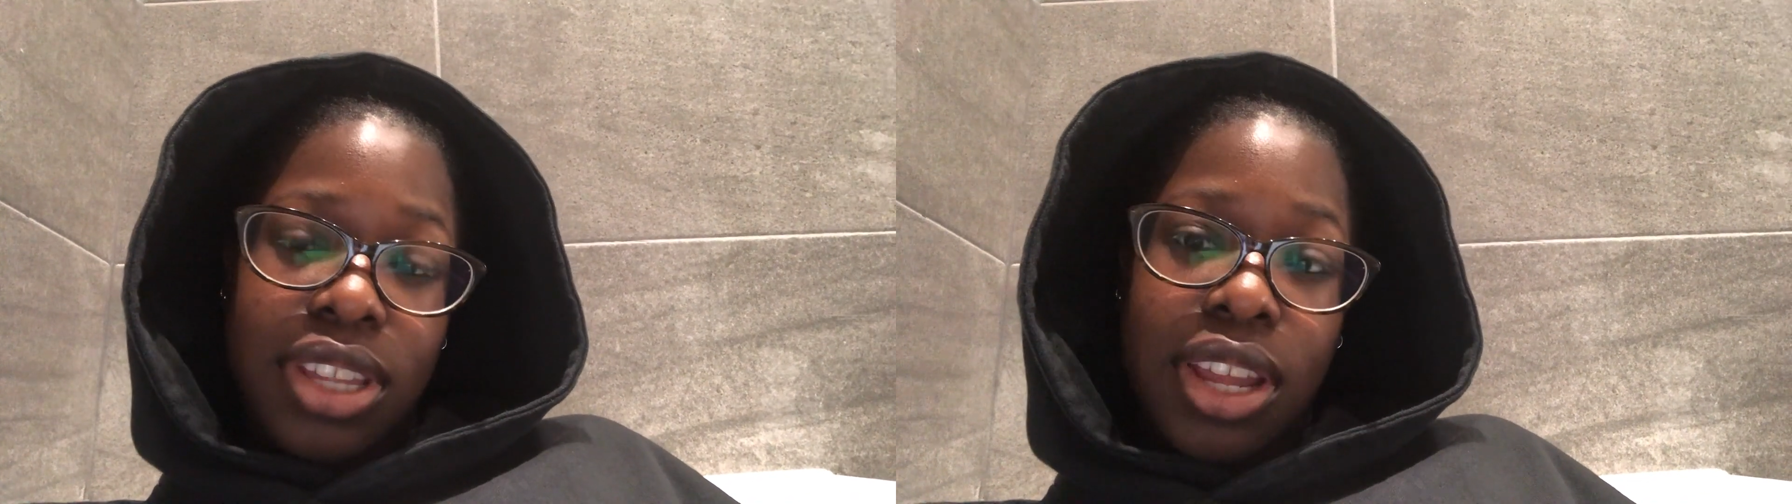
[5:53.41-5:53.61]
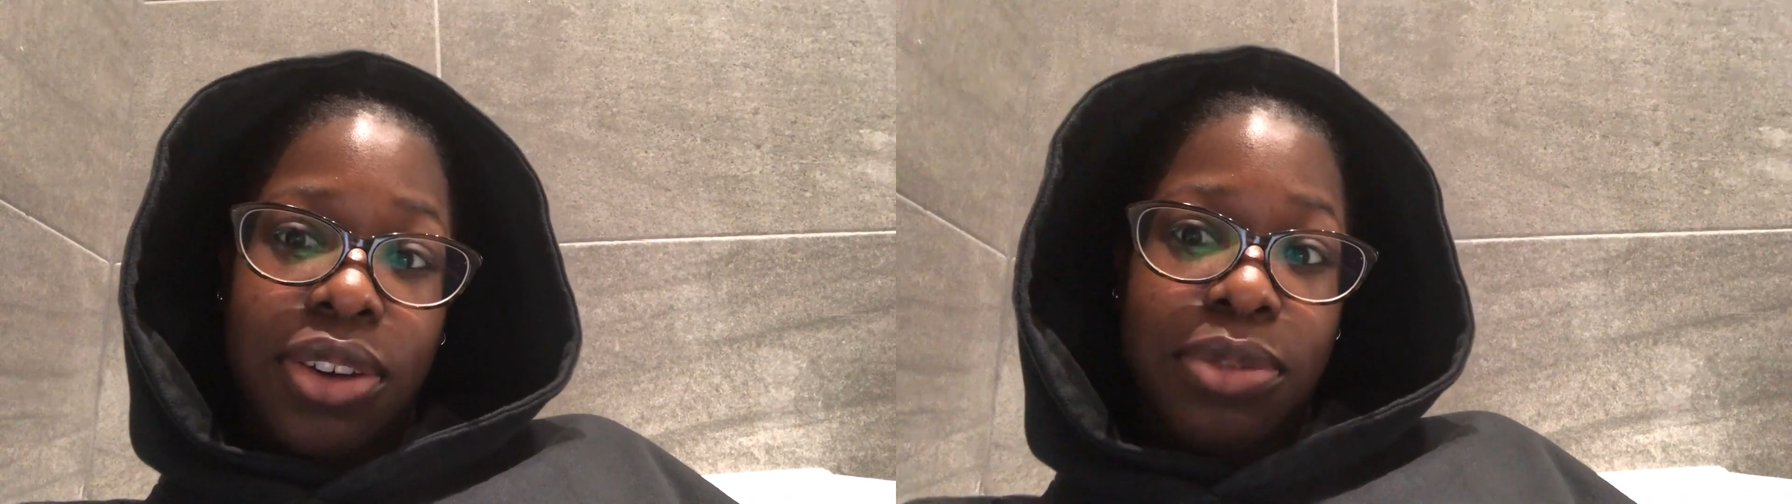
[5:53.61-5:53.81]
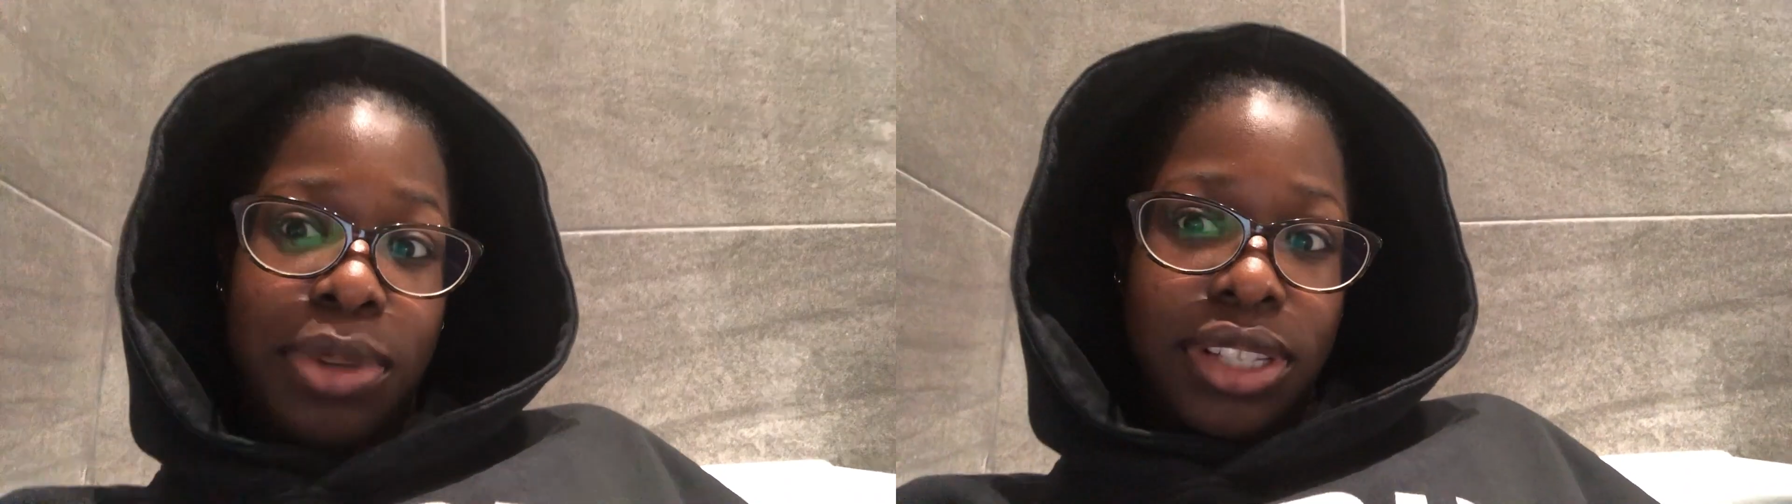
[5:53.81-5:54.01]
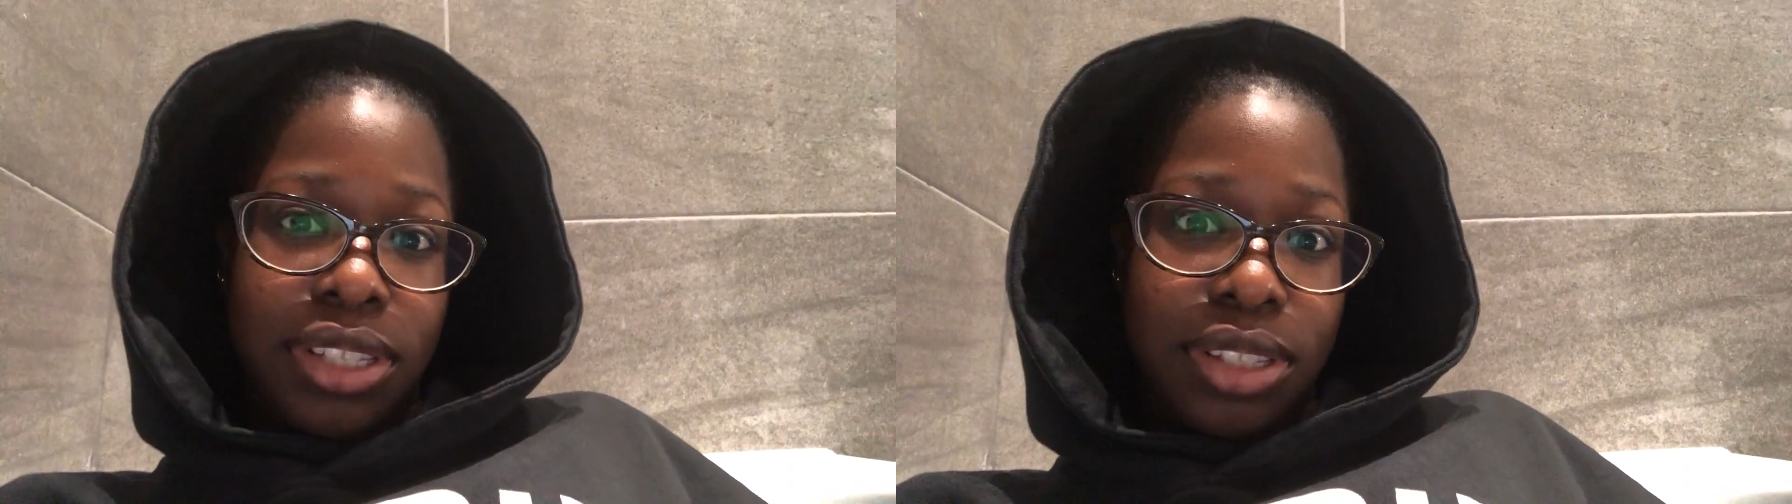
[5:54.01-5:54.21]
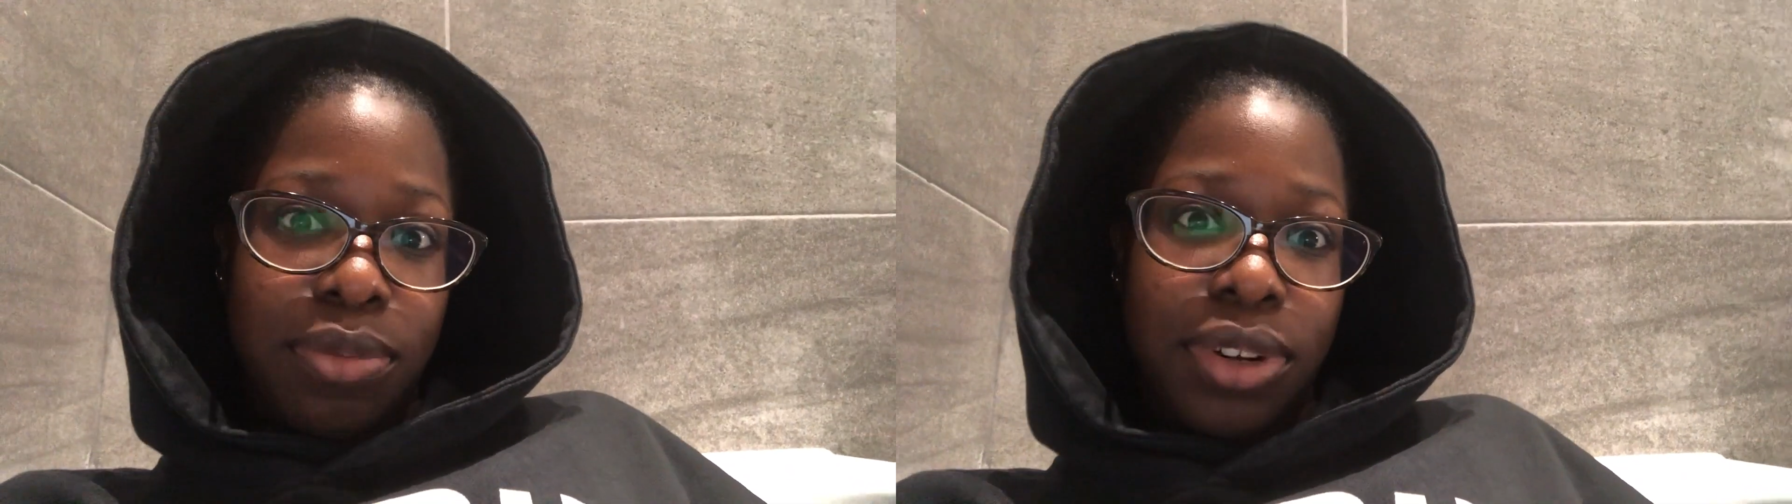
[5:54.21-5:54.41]
I will be
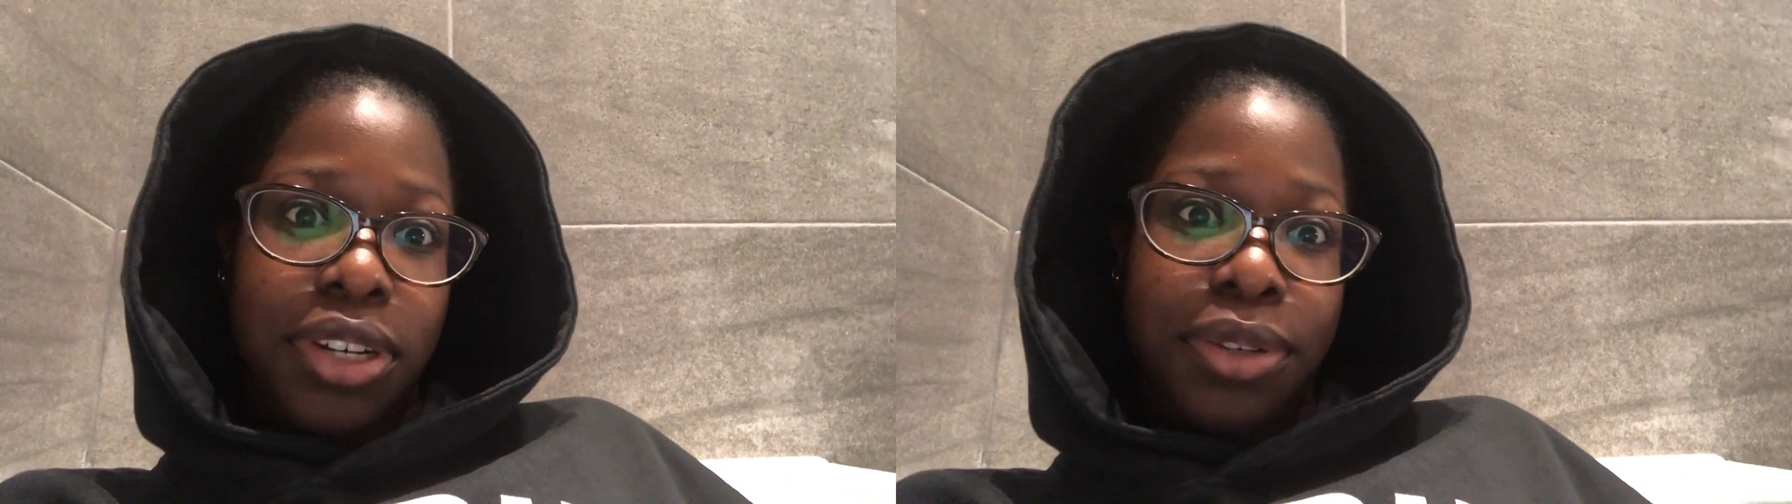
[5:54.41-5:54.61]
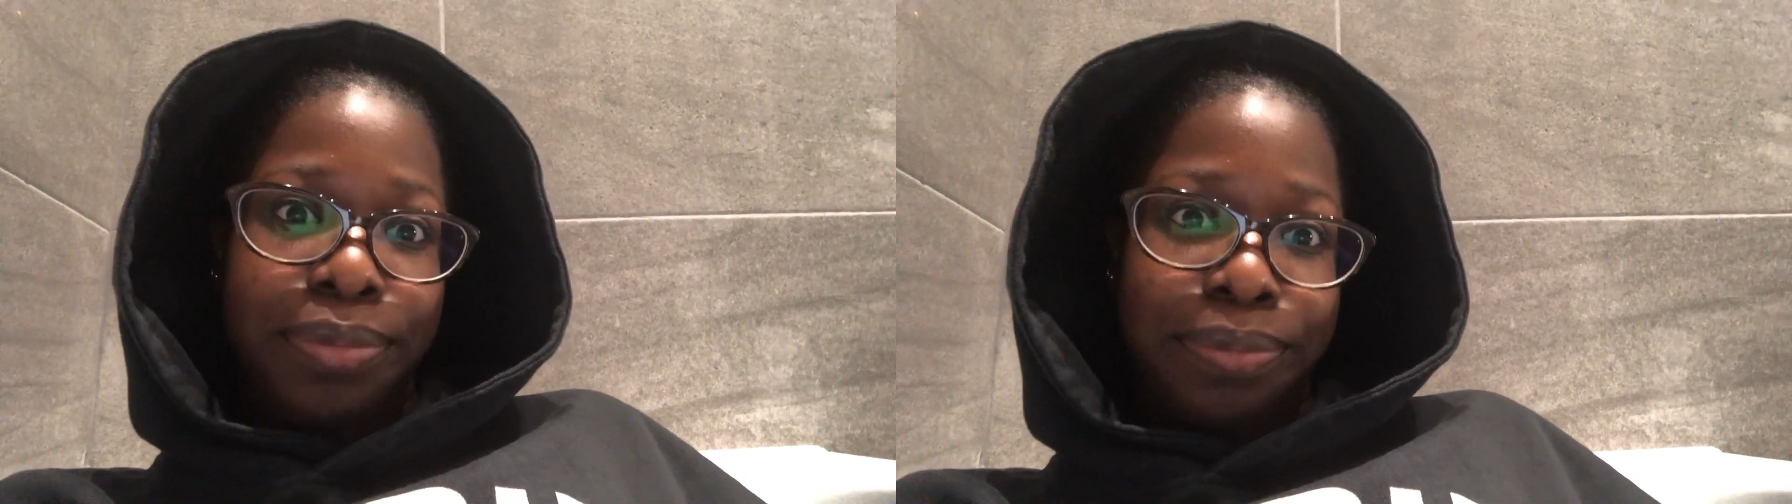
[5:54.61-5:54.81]
asleep right now,